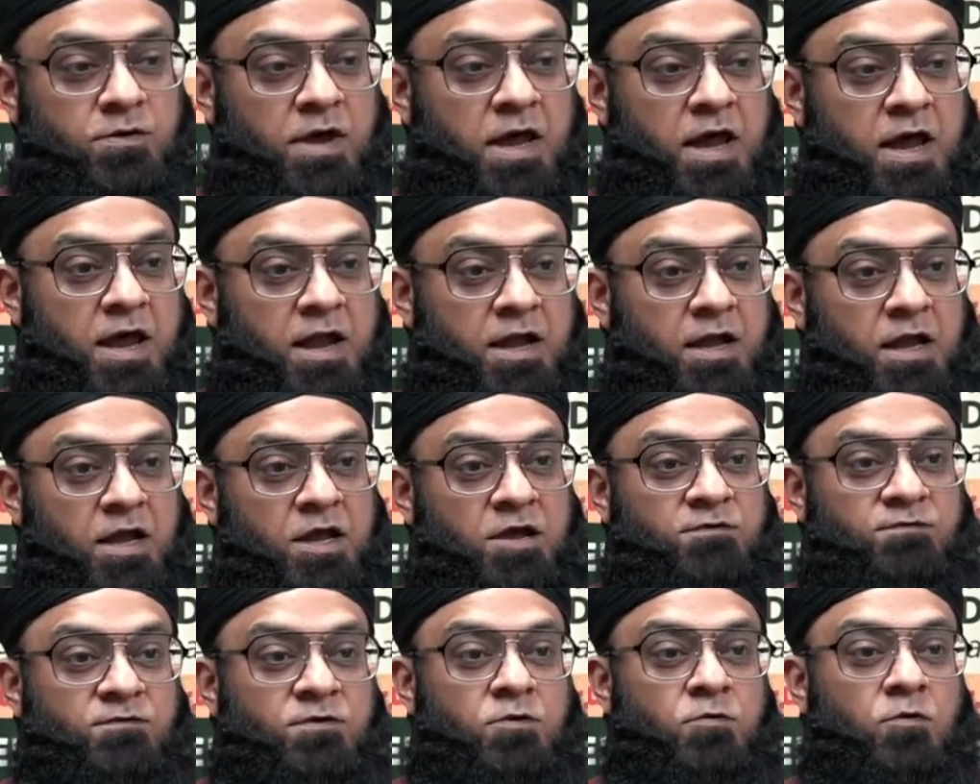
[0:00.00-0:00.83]
And
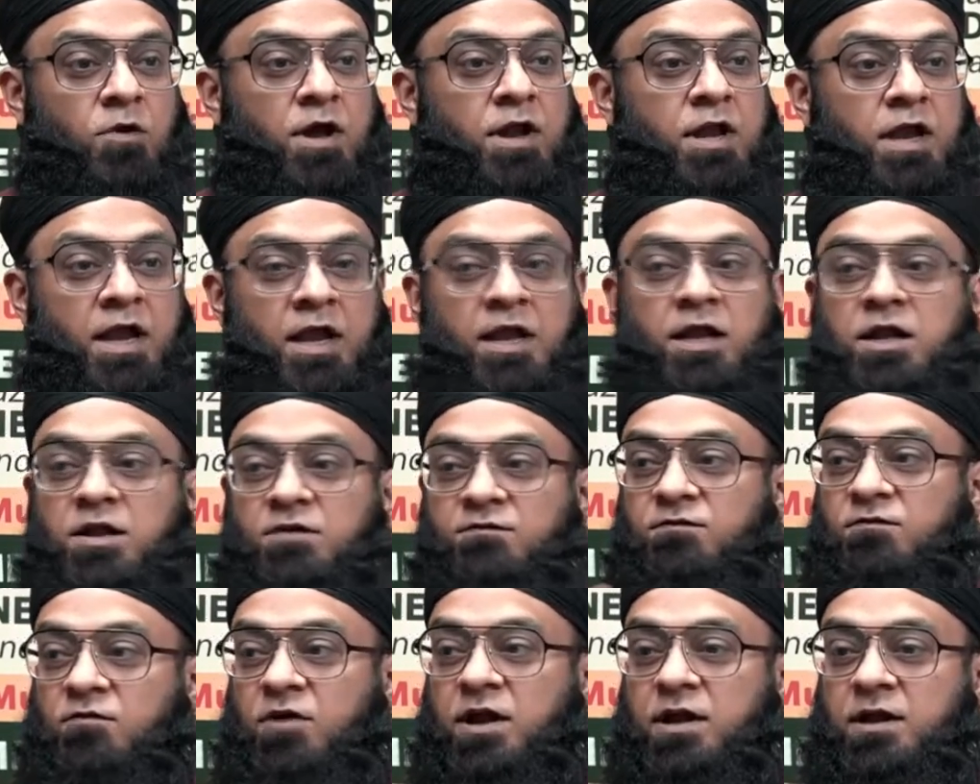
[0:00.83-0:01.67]
if you are
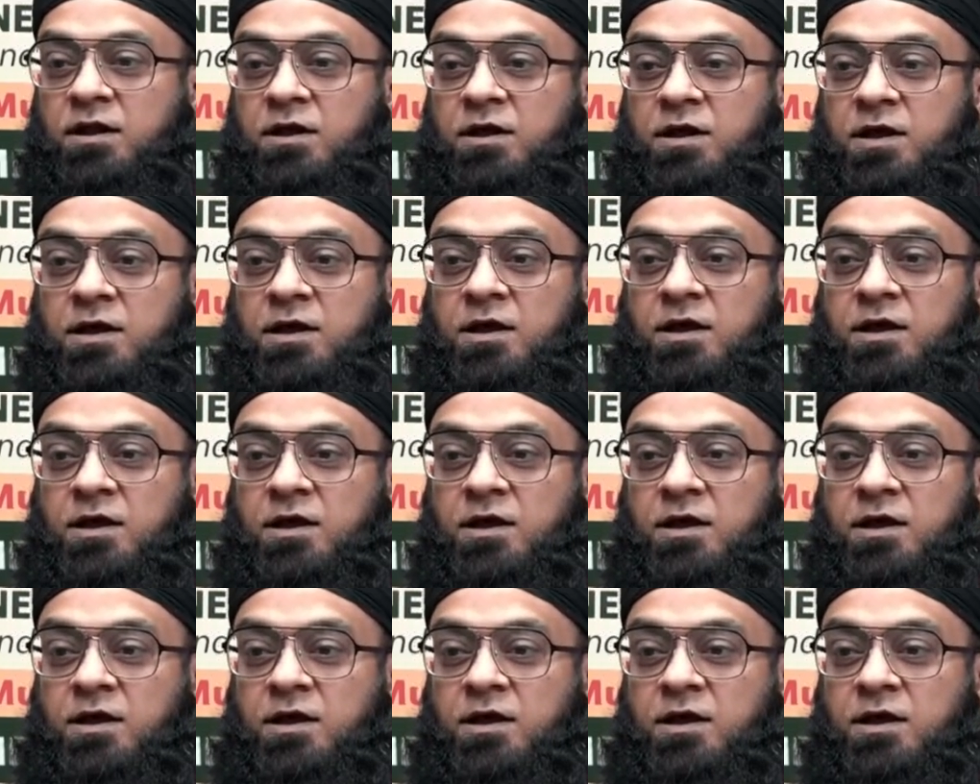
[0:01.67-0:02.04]
indifferent